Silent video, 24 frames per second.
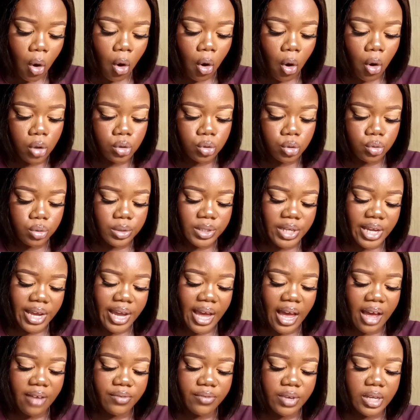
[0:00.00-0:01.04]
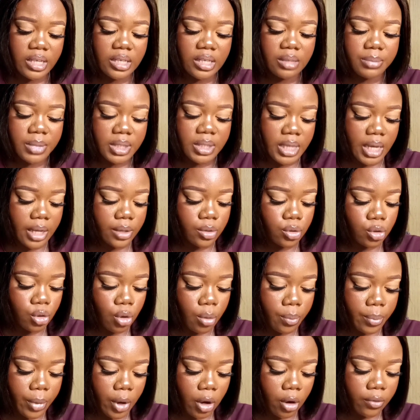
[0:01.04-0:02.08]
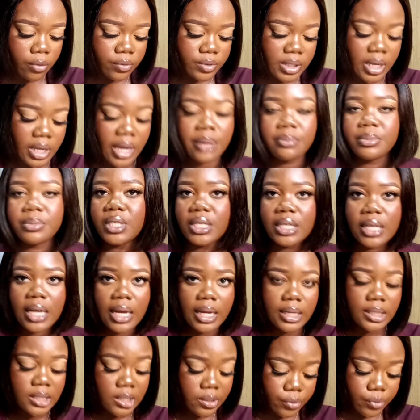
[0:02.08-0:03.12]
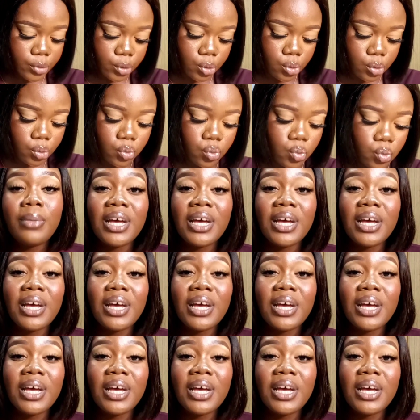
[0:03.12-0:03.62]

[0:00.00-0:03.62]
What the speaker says: or do they have a limited number of time they can leave school?